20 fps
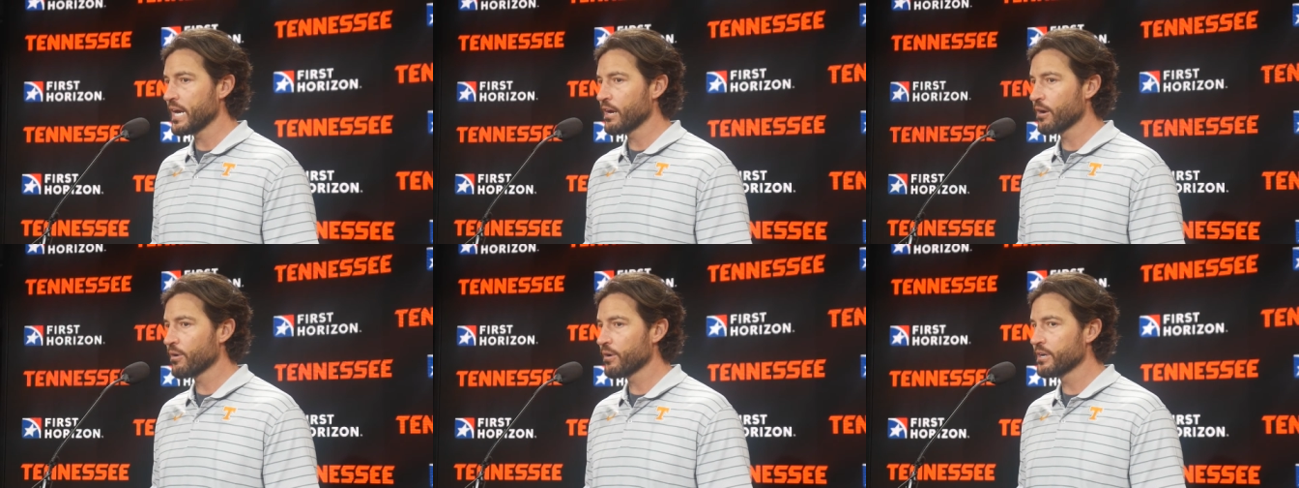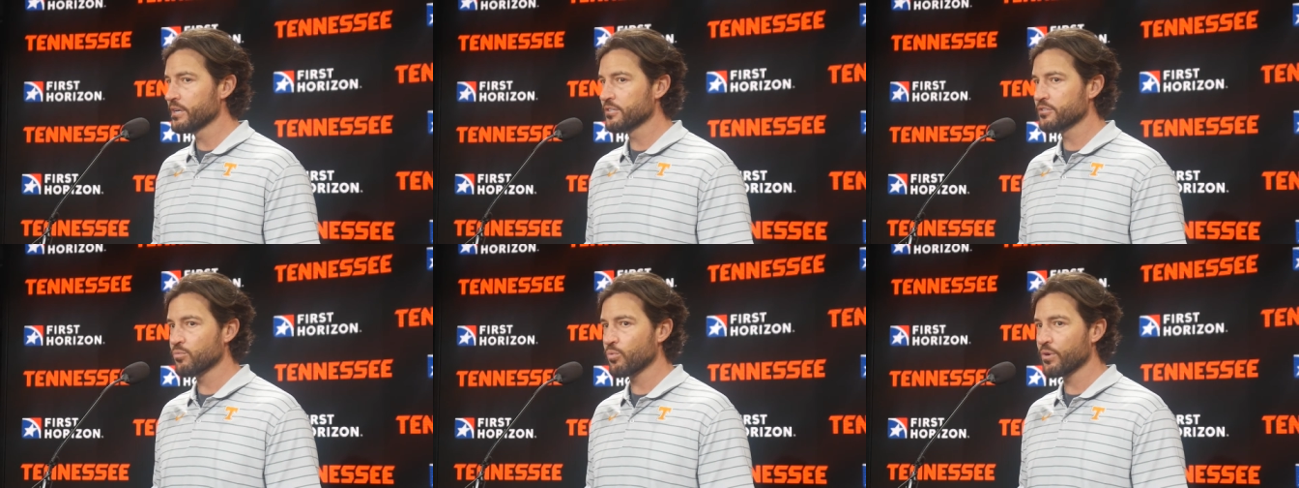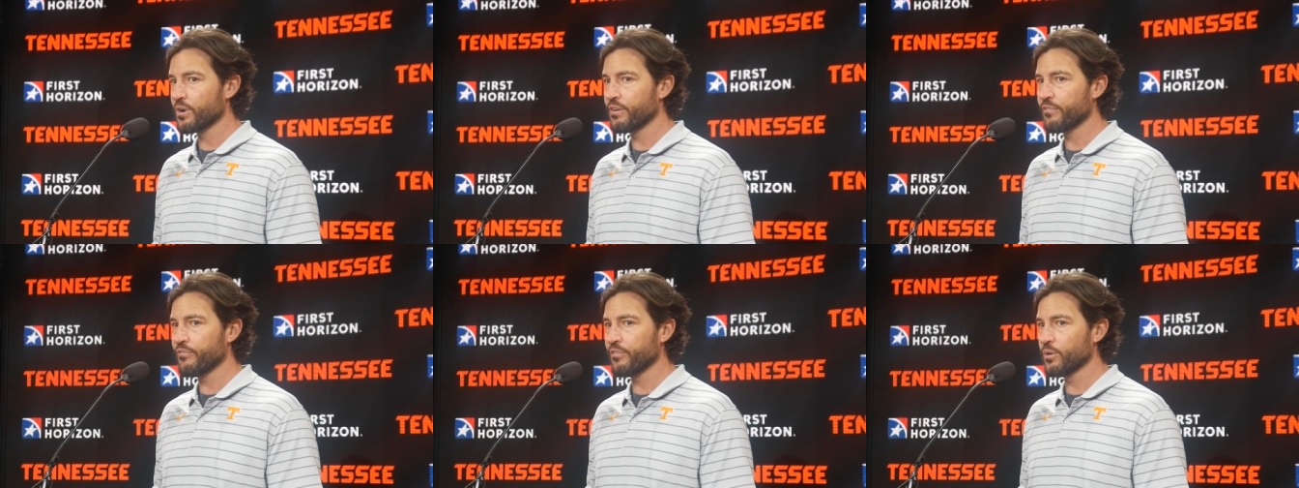areas
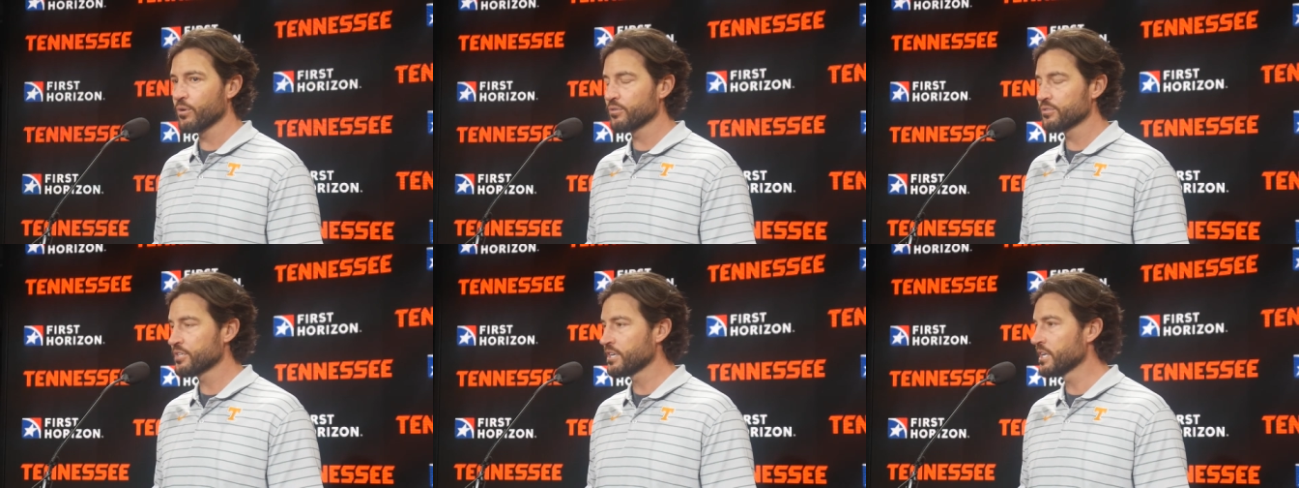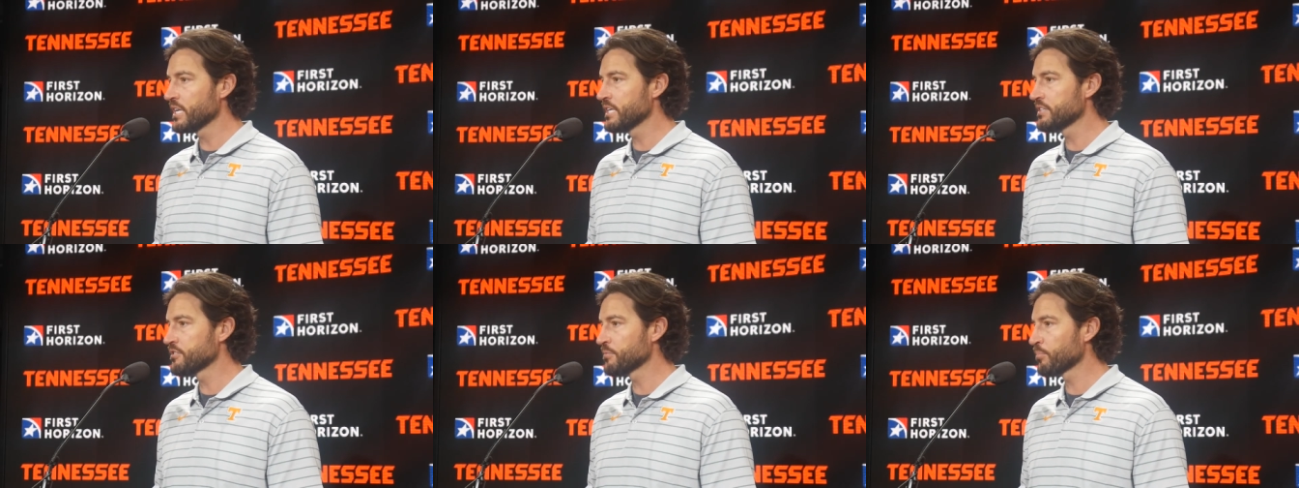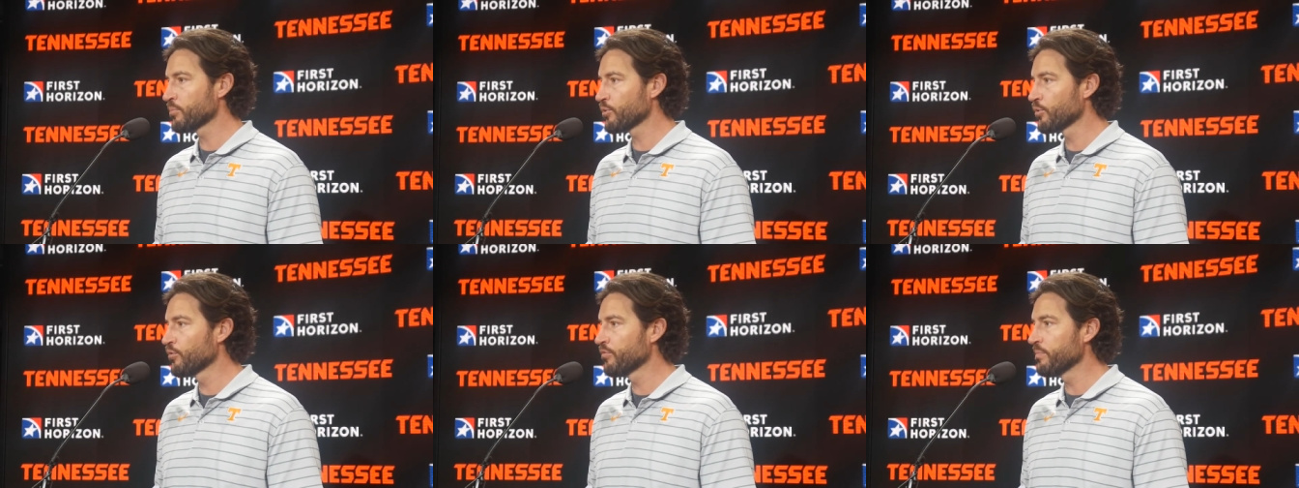where he feels he needs
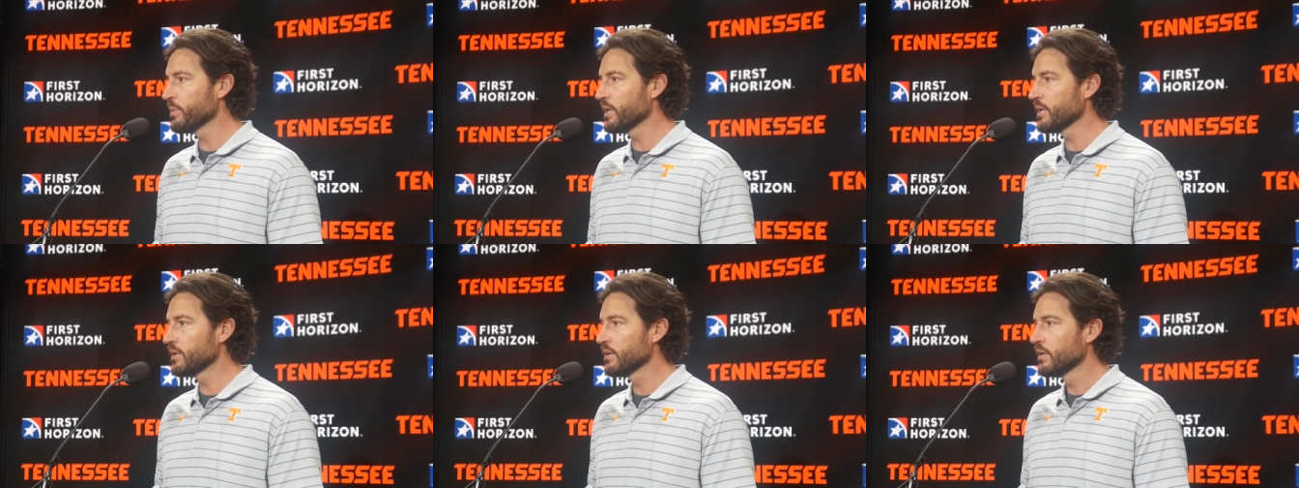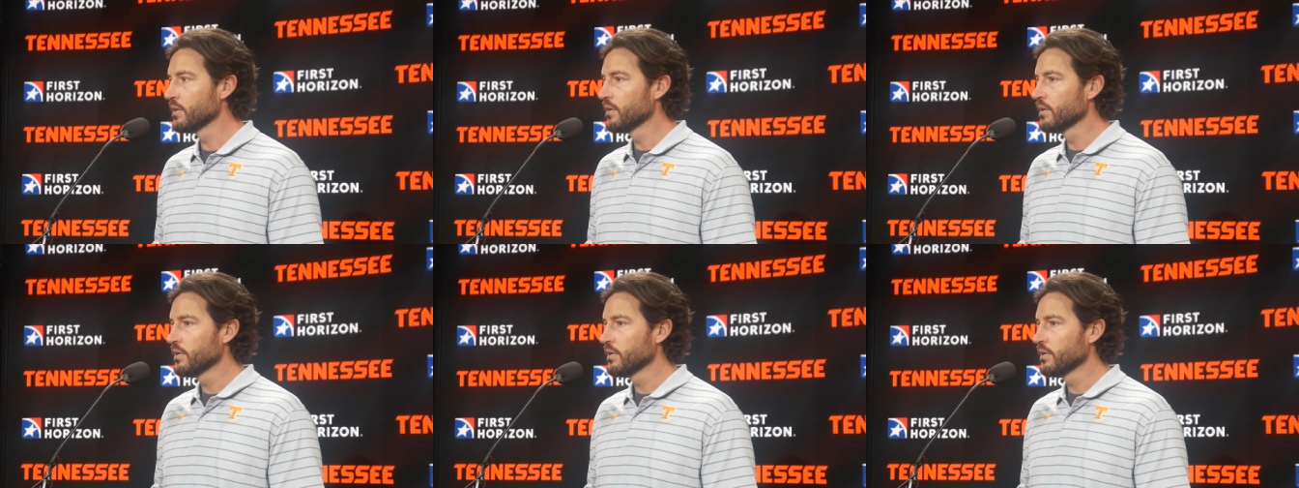improvement,